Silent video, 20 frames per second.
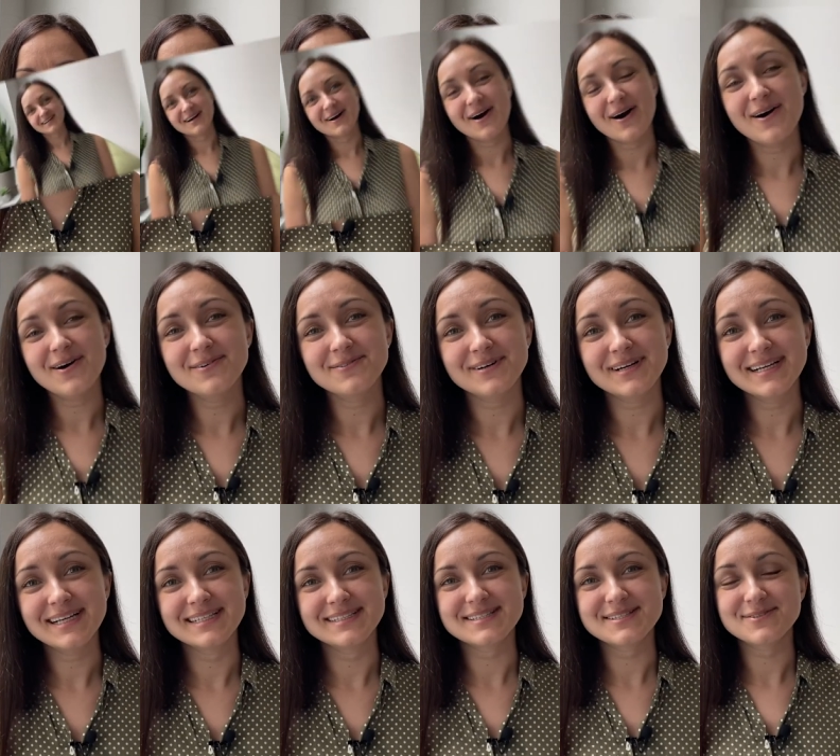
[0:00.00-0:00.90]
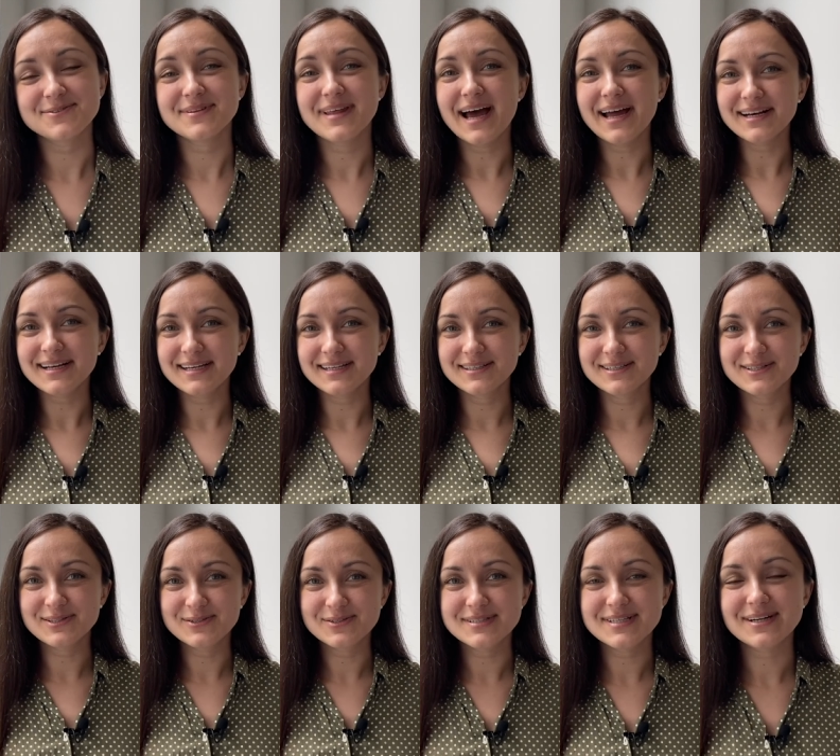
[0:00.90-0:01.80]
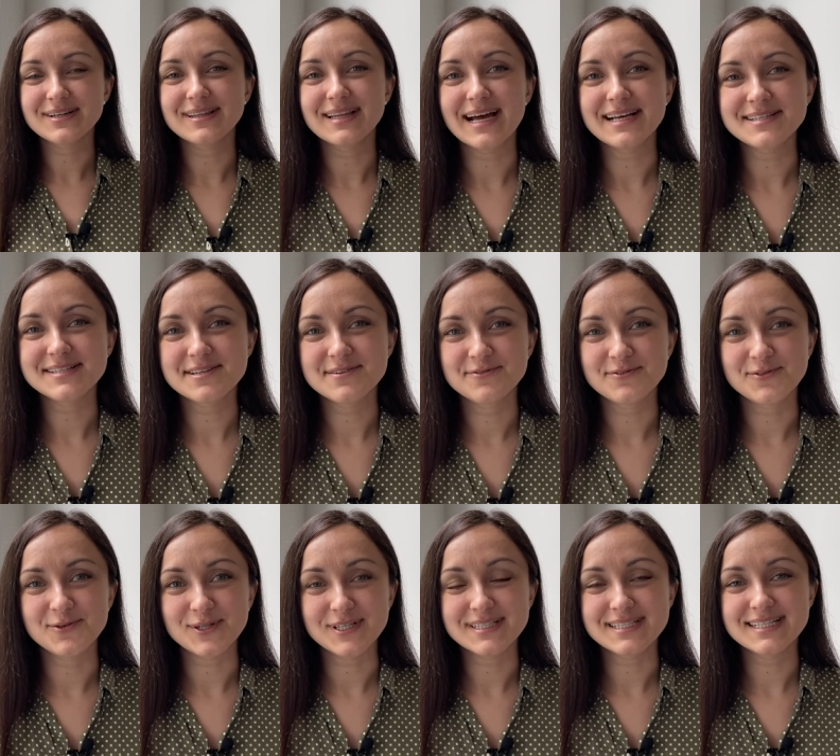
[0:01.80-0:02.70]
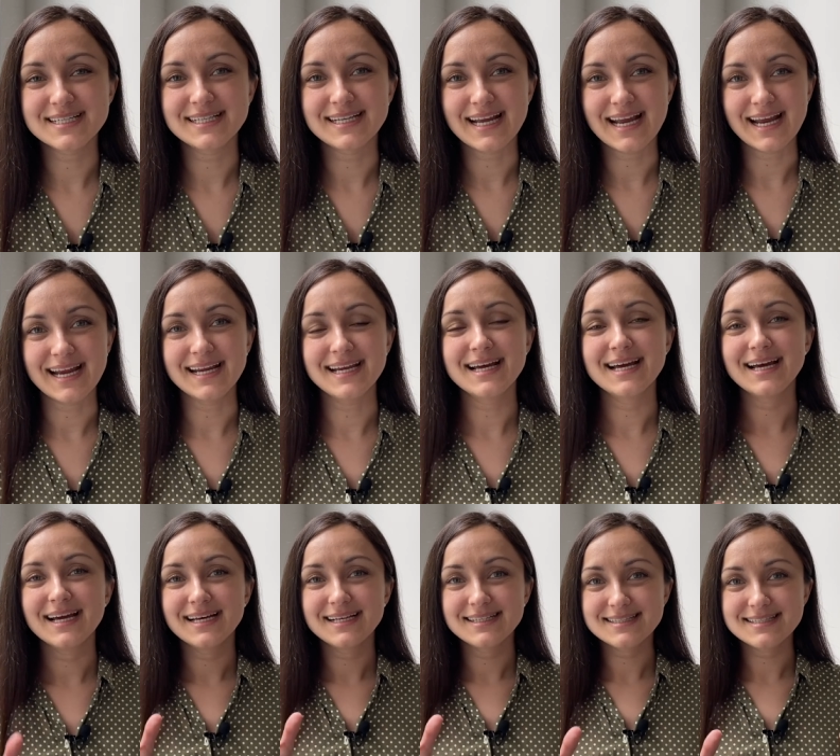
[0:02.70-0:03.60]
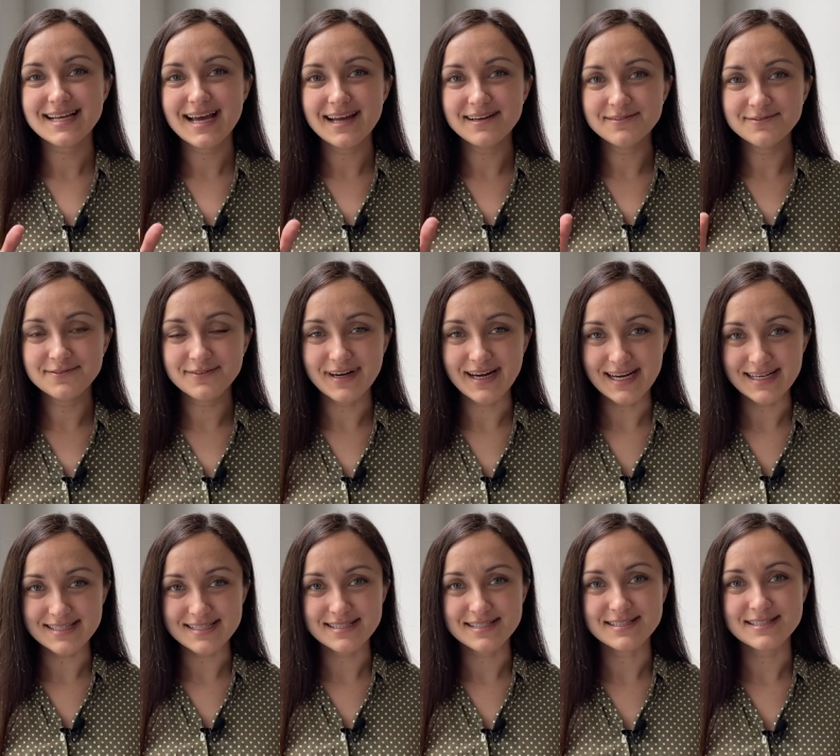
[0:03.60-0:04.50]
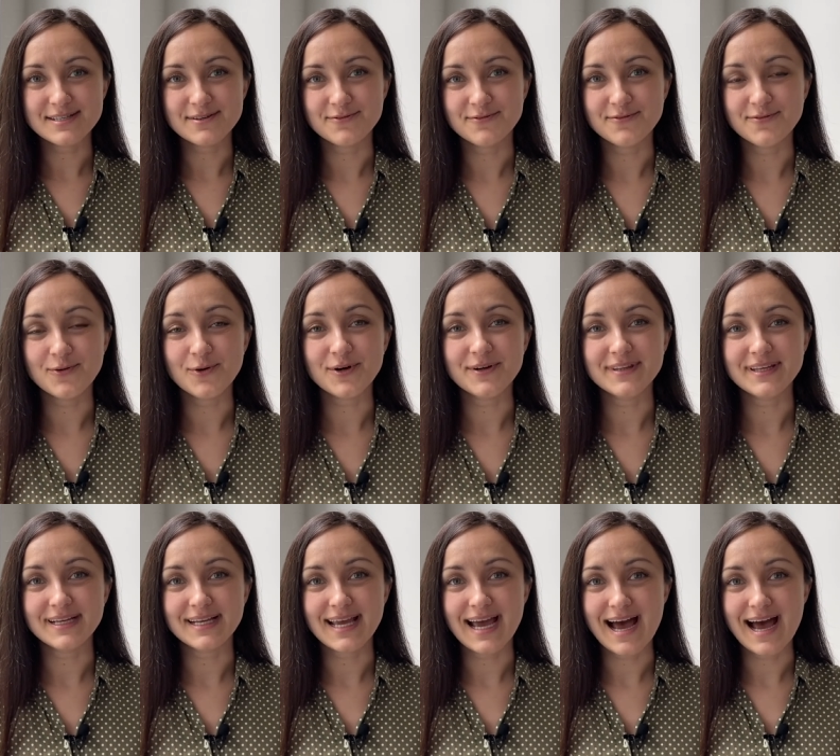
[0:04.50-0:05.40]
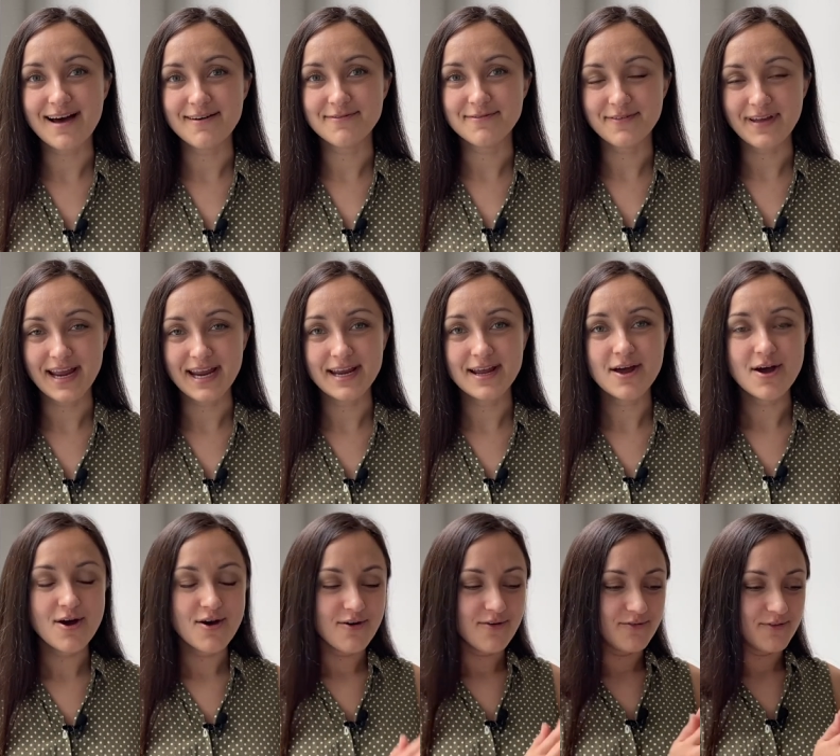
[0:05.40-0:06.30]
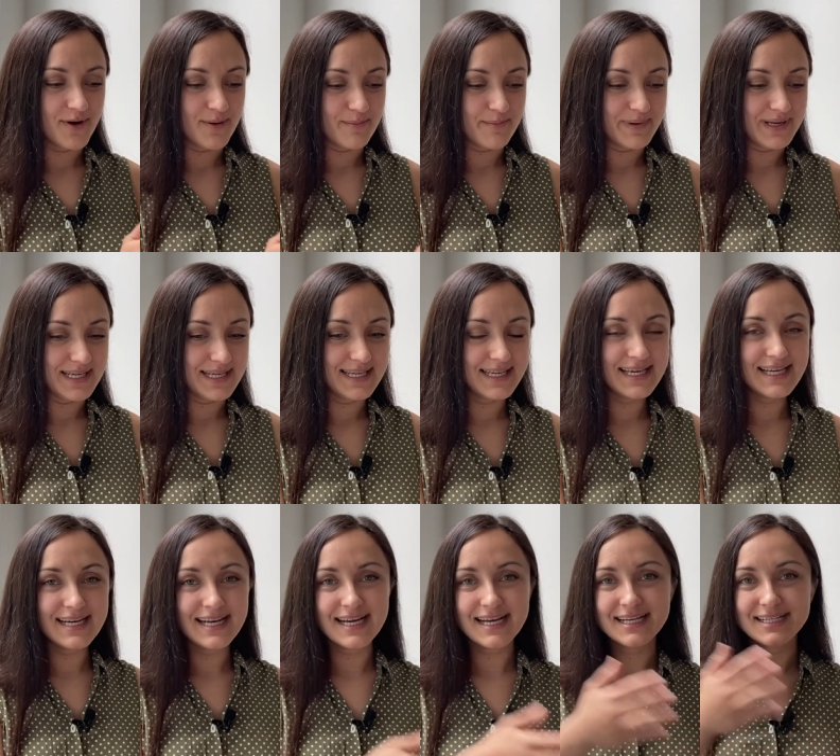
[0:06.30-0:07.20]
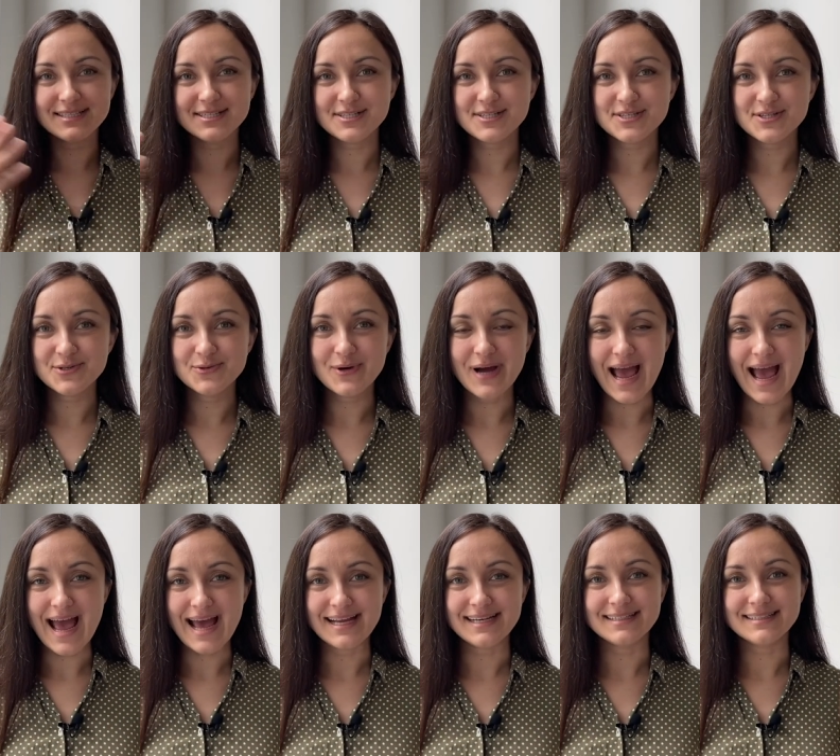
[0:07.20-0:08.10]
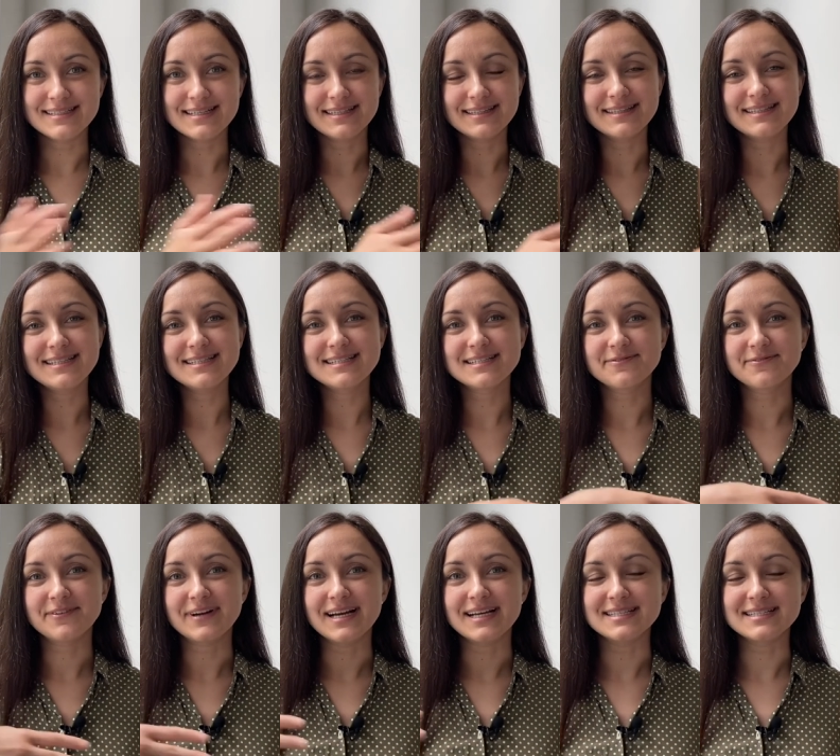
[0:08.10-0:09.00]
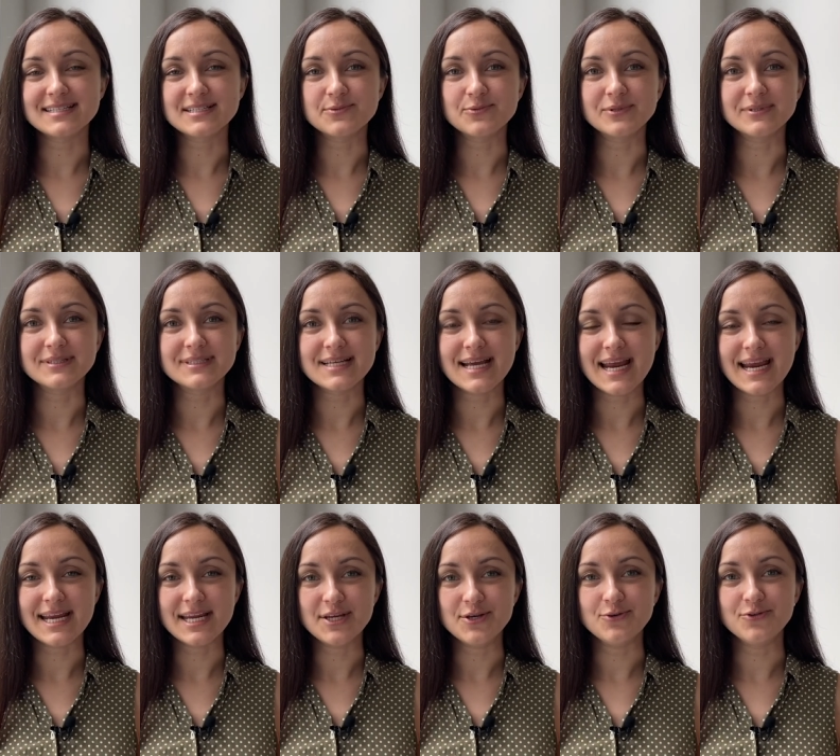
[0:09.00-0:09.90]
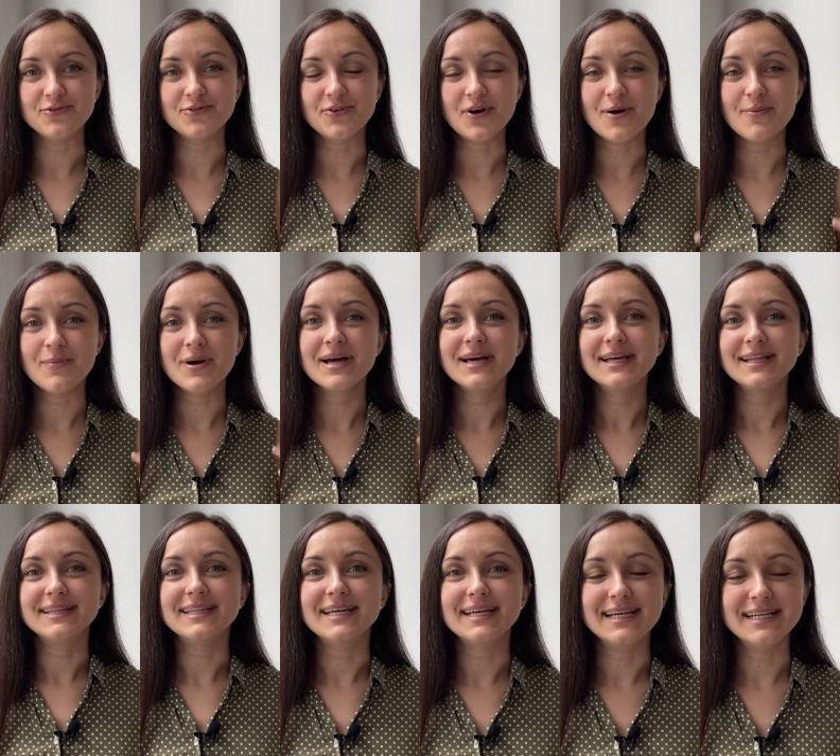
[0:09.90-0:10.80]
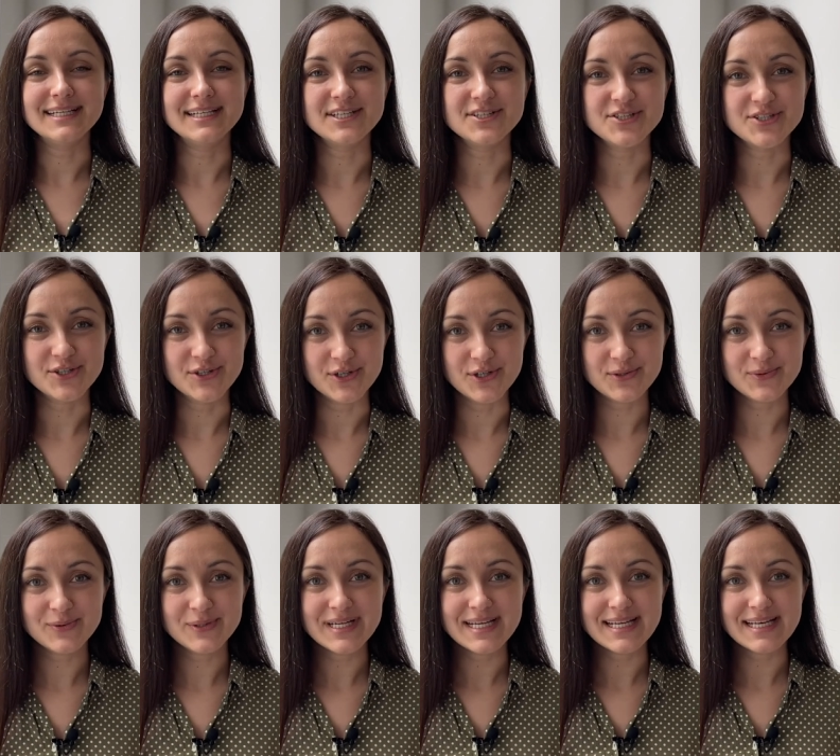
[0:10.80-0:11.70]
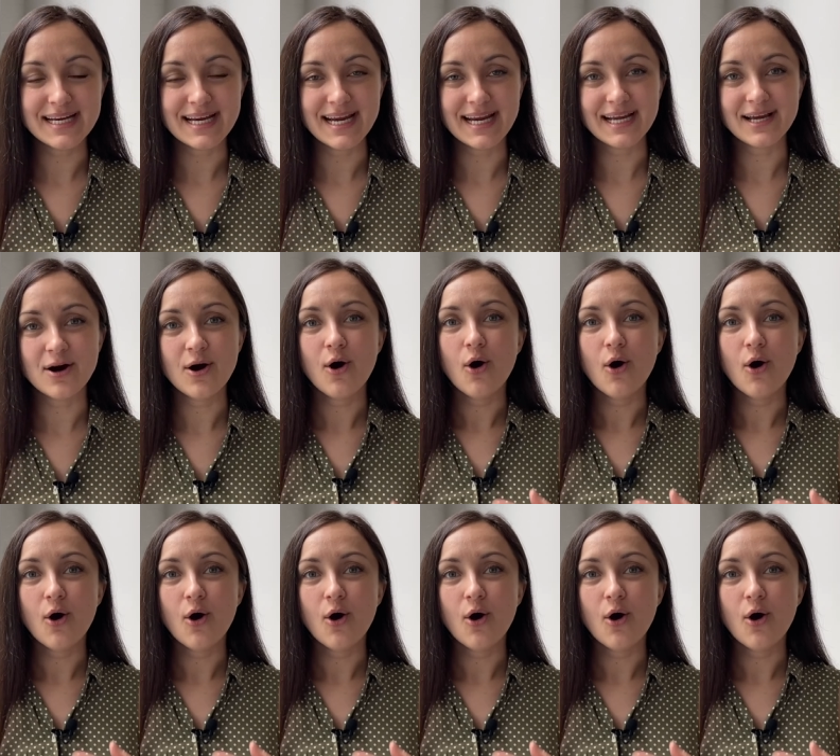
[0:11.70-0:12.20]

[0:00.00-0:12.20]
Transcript: All right, so that concludes our lesson for today. 10 phrases for the cafe. From beginning to end, these phrases will take you from the initial greeting,